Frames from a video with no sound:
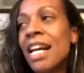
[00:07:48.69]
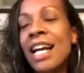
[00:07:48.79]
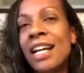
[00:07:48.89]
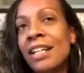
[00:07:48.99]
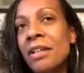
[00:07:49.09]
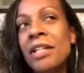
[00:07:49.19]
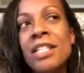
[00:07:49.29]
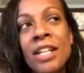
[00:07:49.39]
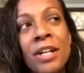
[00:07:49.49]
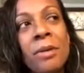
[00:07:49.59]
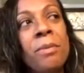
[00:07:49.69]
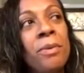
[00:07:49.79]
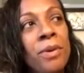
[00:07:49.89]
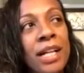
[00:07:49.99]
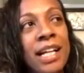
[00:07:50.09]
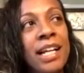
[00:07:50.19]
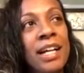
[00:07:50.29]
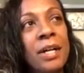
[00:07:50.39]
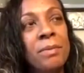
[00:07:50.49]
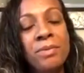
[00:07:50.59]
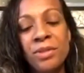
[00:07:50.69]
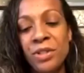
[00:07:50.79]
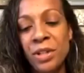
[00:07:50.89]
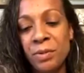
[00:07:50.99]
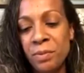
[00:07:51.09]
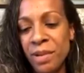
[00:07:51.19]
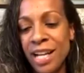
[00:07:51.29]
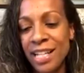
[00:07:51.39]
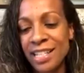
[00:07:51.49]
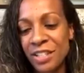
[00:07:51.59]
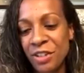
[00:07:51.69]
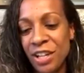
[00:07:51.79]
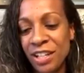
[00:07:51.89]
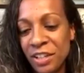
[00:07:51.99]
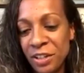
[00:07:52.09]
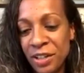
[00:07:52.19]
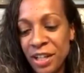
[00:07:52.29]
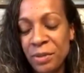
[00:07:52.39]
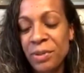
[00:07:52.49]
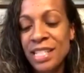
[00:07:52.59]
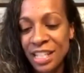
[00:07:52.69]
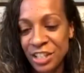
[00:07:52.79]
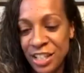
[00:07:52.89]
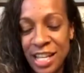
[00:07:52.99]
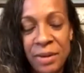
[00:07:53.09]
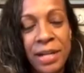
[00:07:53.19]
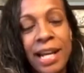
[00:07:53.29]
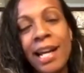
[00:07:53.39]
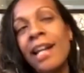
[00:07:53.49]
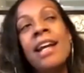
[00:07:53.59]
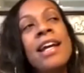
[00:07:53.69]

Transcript: at a certain point um, during i guess during our little our recession that we had